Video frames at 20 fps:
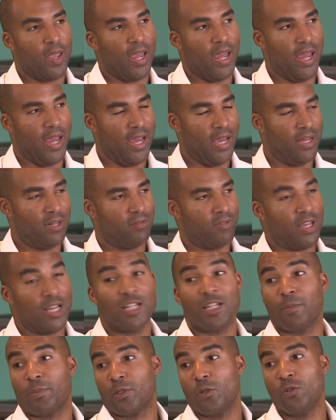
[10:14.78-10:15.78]
And they
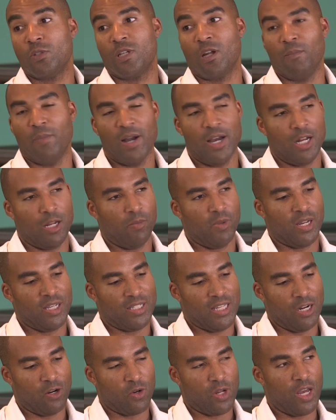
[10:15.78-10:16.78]
end up losing money because
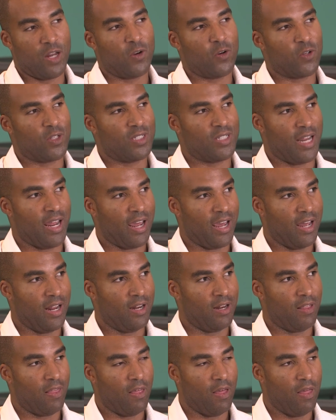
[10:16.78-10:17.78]
they don't
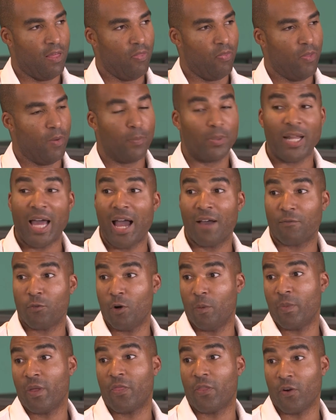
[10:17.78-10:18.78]
understand the
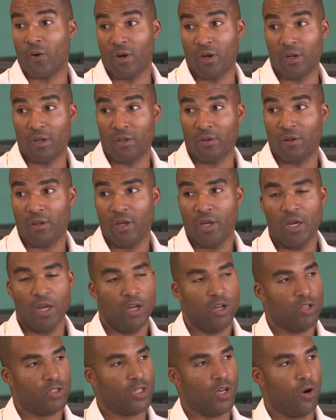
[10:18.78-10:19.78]
platform that they're on.
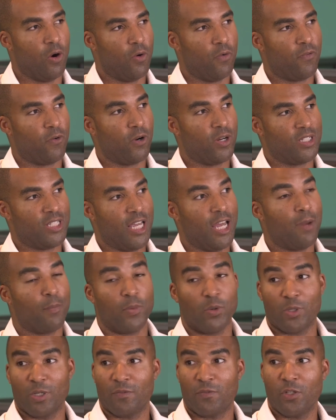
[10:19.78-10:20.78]
So, for
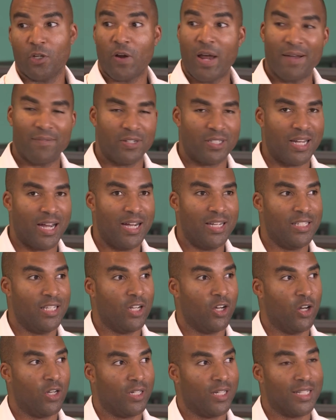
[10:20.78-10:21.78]
example, if you're
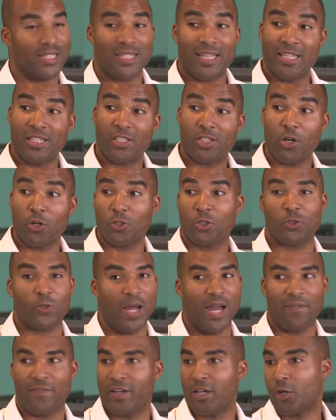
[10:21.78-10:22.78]
advertising on, let's say, search
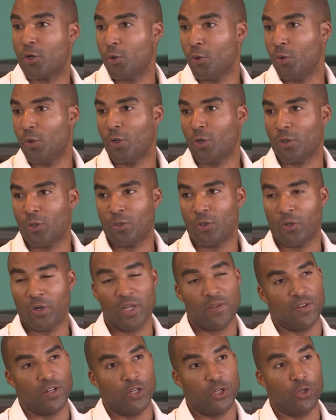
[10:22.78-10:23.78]
traffic, Google or
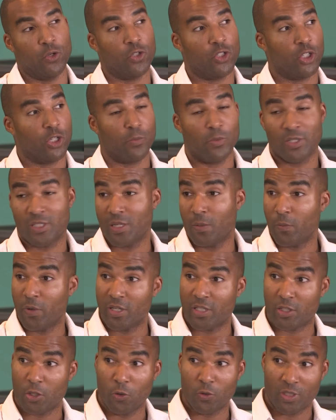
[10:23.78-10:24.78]
even YouTube, where
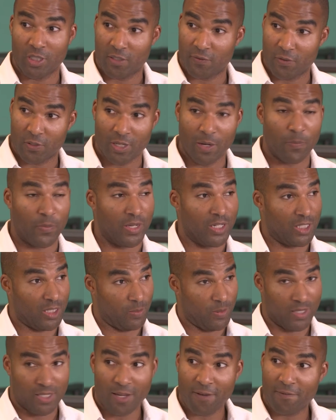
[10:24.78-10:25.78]
someone searches for something
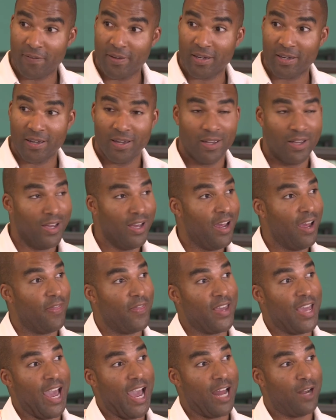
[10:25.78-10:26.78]
specific,
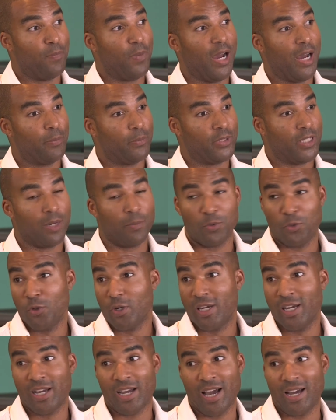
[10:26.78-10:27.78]
the ad pops up, you
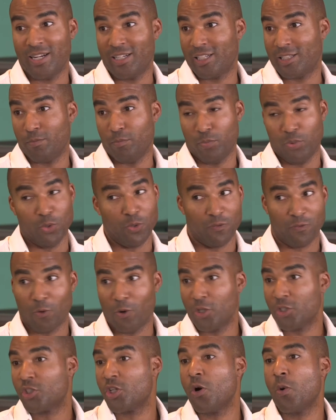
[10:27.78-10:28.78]
can kind of just brute
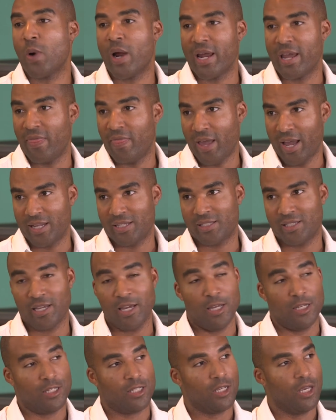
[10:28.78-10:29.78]
force your way in that
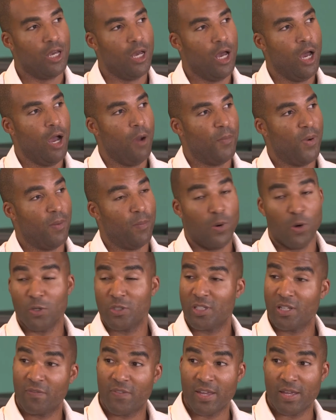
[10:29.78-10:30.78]
sense. But
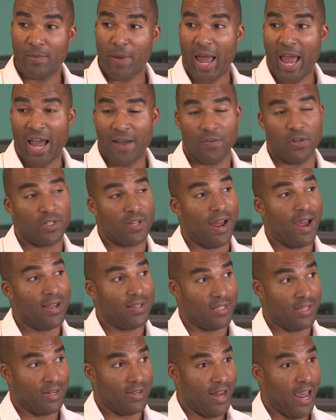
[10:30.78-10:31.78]
most of the
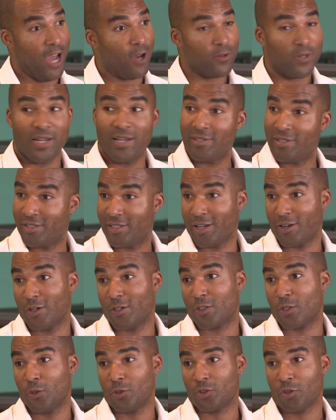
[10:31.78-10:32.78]
advertising nowadays is done
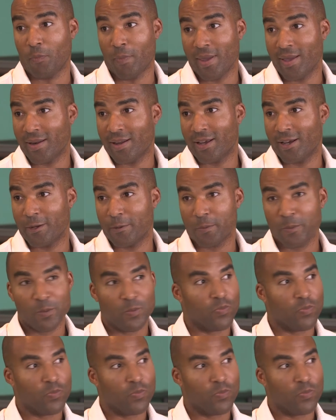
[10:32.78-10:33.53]
on social media.